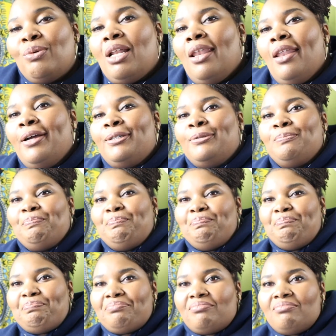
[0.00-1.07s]
what I learned.
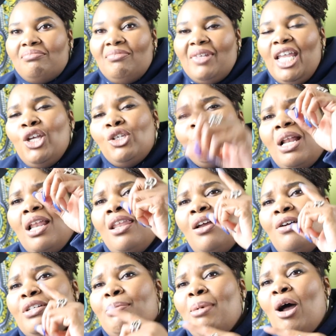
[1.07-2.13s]
Here's what I
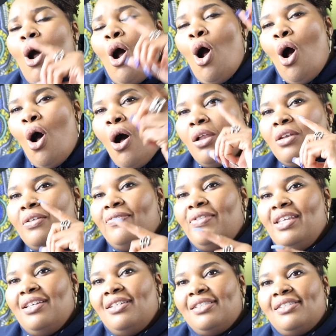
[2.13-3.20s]
learned about all of
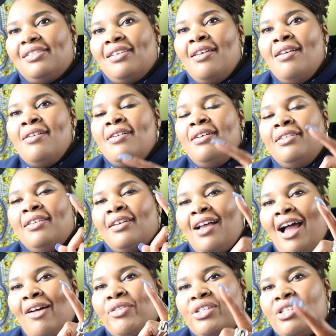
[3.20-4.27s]
this. The
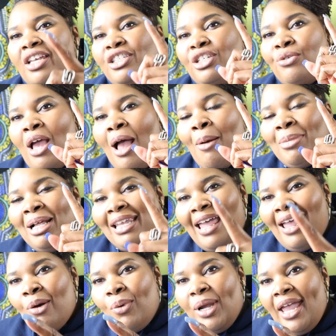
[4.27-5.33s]
conversation, I'm
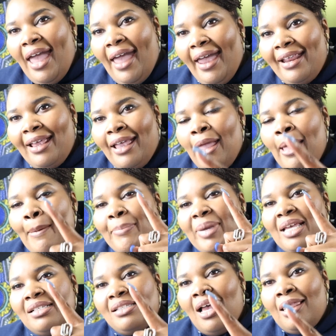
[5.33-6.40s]
glad we had it,
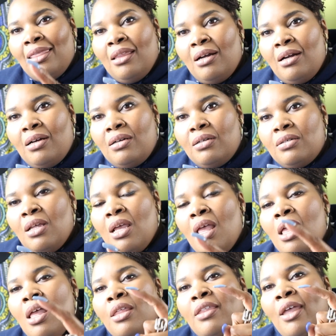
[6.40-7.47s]
because I learned
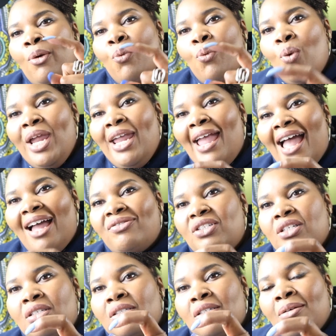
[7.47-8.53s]
that we have
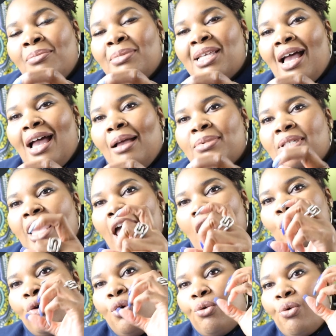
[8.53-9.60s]
to sometimes
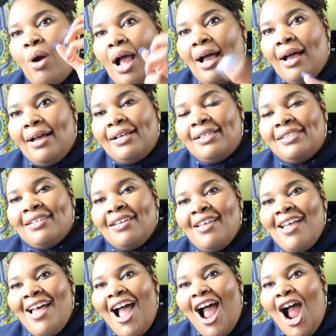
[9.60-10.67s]
categorize
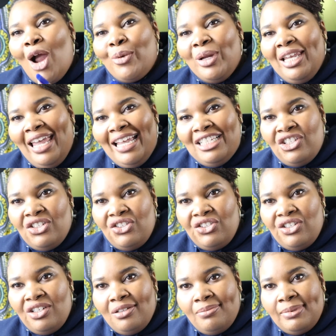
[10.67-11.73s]
our
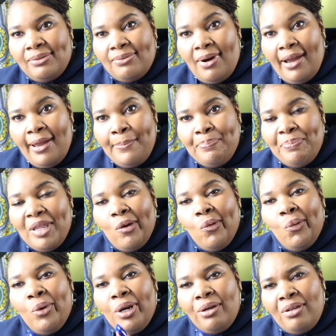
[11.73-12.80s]
relationships, right?
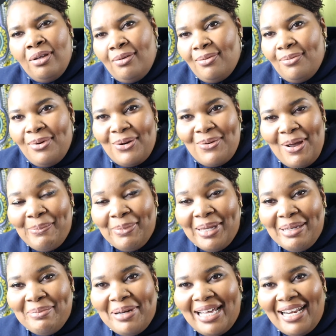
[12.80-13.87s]
What do I
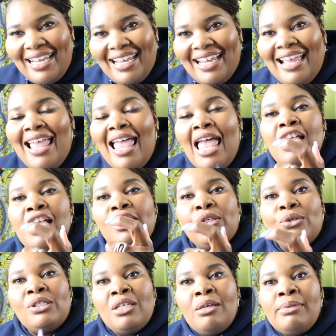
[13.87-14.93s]
mean by that?
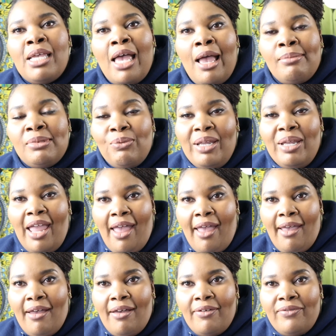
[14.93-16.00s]
So sometimes we
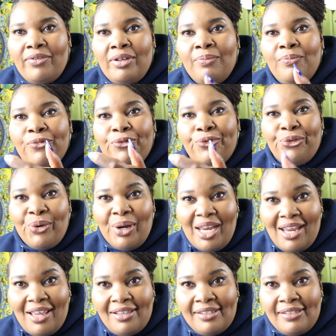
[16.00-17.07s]
have
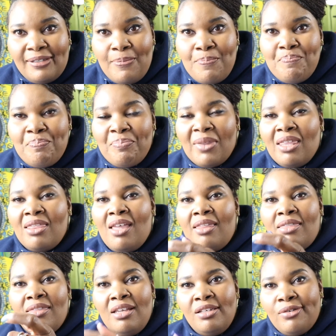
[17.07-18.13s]
friends
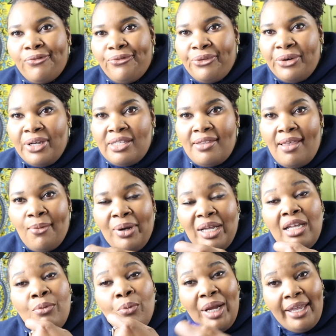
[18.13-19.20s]
that these are friends that
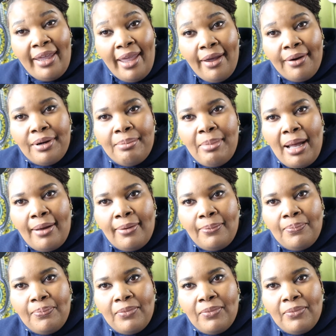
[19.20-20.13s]
we care about.